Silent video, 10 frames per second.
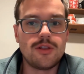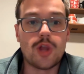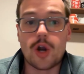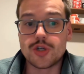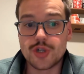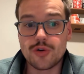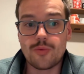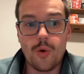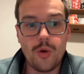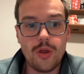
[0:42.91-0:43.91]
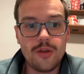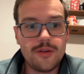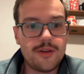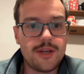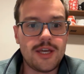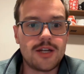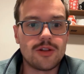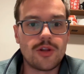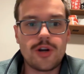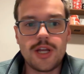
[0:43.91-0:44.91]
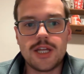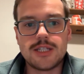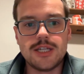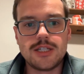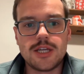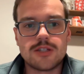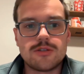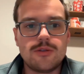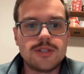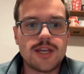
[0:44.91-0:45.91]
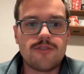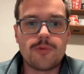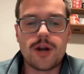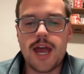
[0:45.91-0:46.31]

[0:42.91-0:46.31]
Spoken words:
larger role in learning and teaching as students have more